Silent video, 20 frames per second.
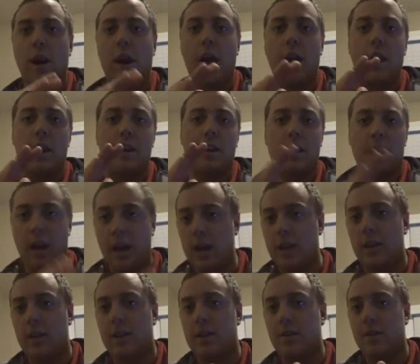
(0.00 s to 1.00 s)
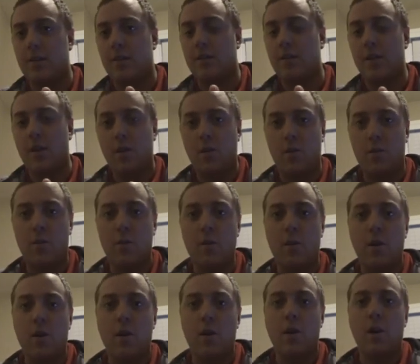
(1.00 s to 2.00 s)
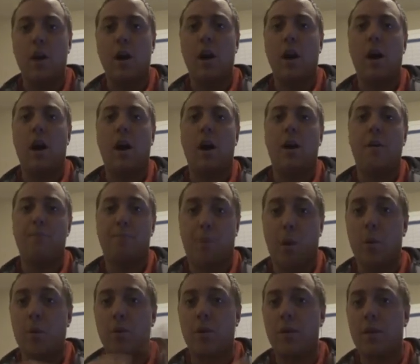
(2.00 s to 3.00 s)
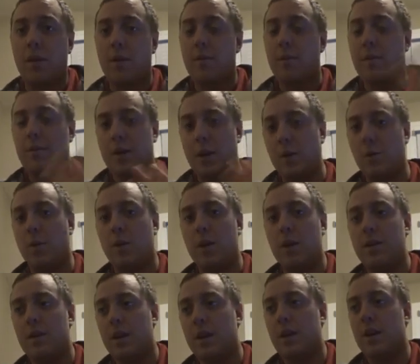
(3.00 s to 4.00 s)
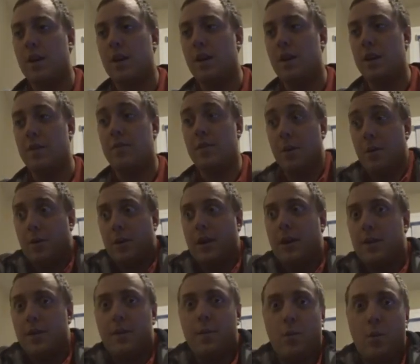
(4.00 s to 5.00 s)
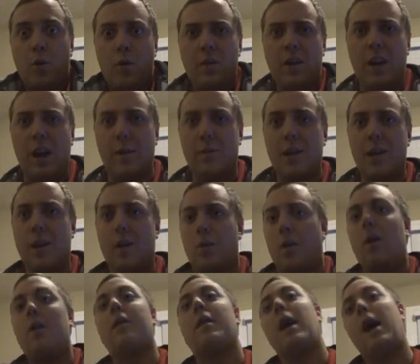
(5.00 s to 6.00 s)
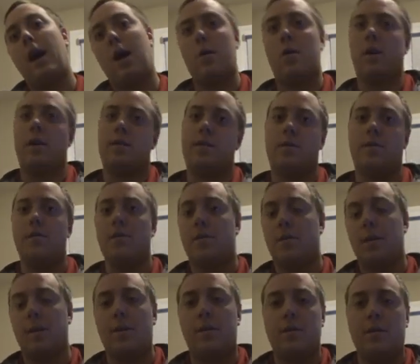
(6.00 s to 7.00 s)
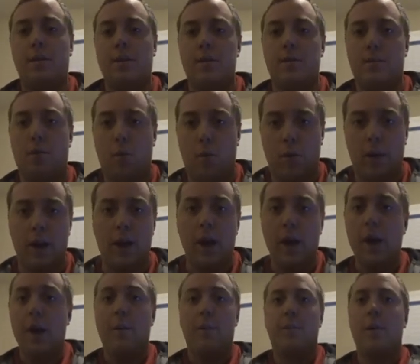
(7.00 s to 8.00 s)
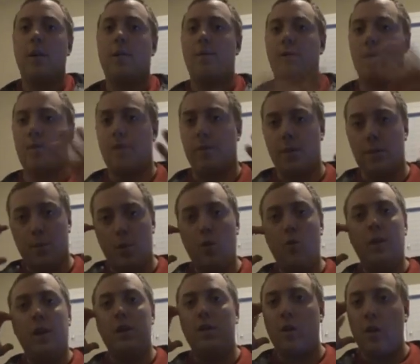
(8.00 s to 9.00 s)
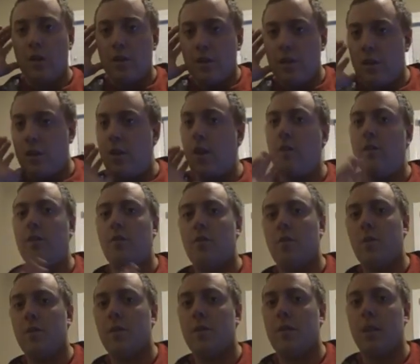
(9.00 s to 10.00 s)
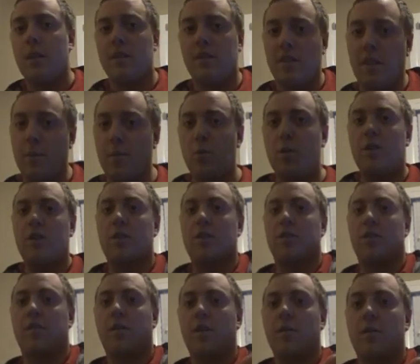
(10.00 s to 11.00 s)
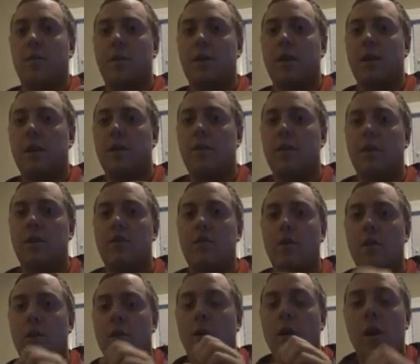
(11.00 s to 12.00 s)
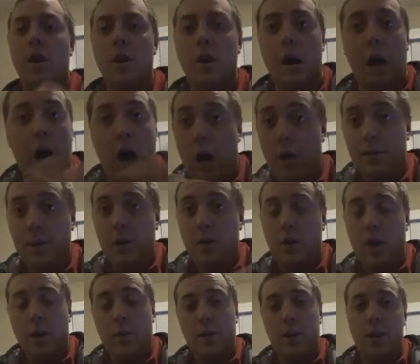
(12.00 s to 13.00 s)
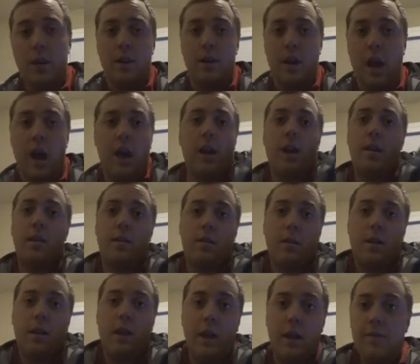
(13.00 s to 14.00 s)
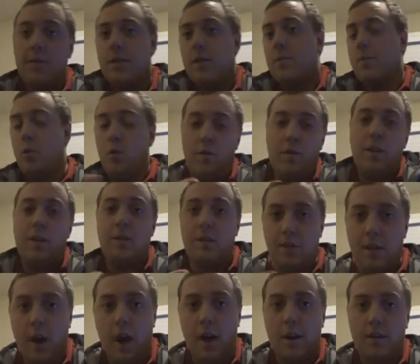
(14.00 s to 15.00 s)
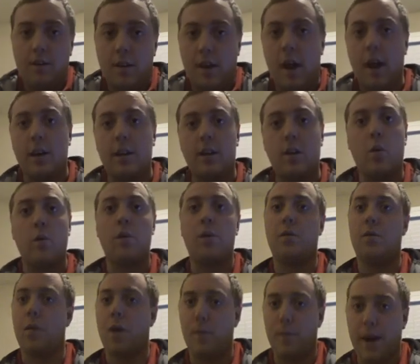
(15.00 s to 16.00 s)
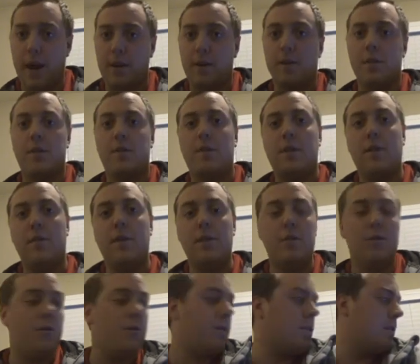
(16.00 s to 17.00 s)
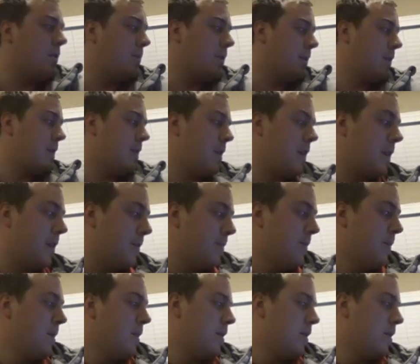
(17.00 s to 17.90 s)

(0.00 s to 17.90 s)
and Caitlin Snow, both of them, if they were in the movie, I'd be like, well, now I don't really see the point. But for the movie, as long as it does its own thing, separates itself from the TV show, I'll be okay with it. And if the movie sucks, I can always fall back on this TV show because I really like it.